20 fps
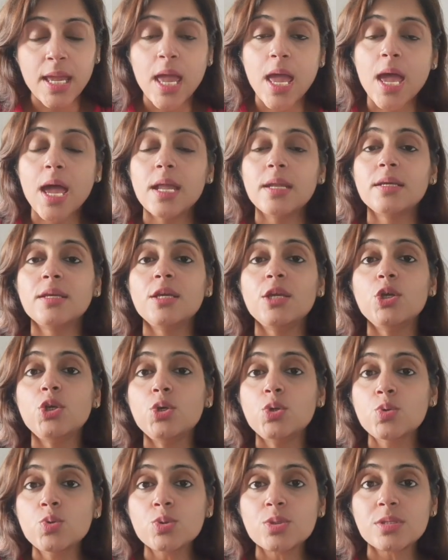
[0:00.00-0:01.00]
and he
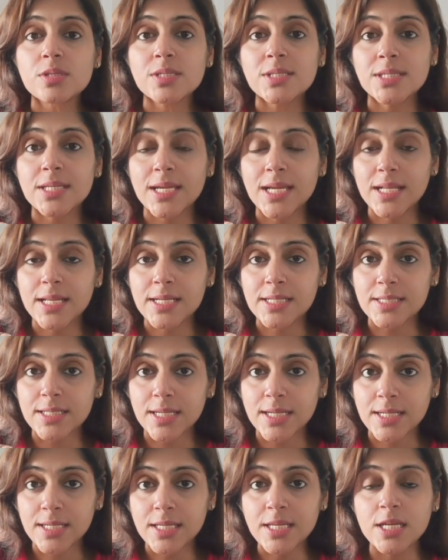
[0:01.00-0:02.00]
used this healing
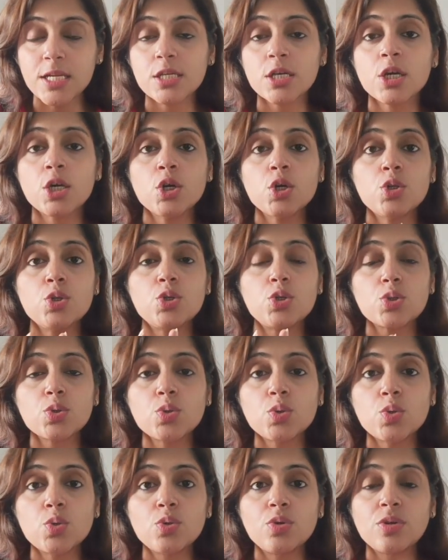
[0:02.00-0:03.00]
technique
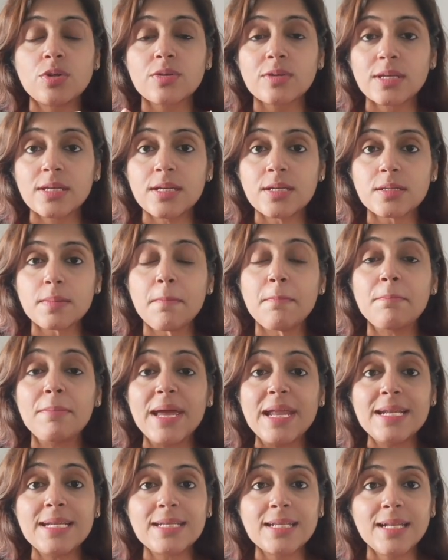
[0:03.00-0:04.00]
to treat
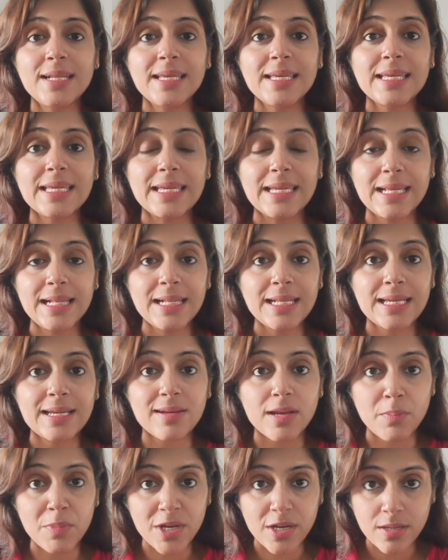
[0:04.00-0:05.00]
mentally ill
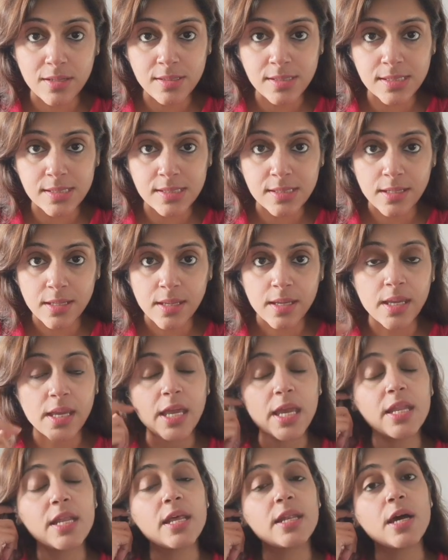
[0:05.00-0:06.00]
criminals
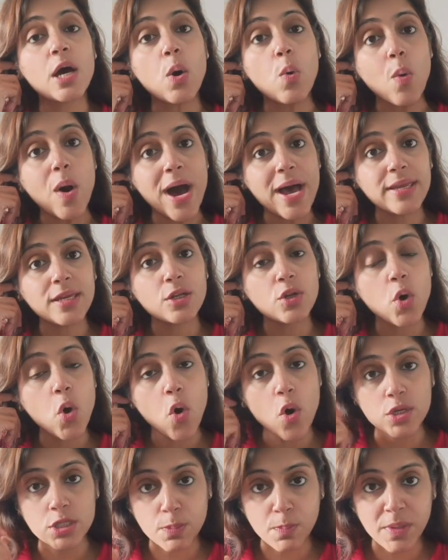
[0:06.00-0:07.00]
in an Hawaiian
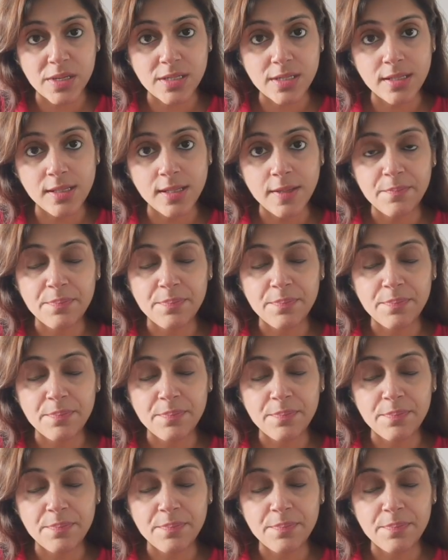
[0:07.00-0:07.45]
hospital.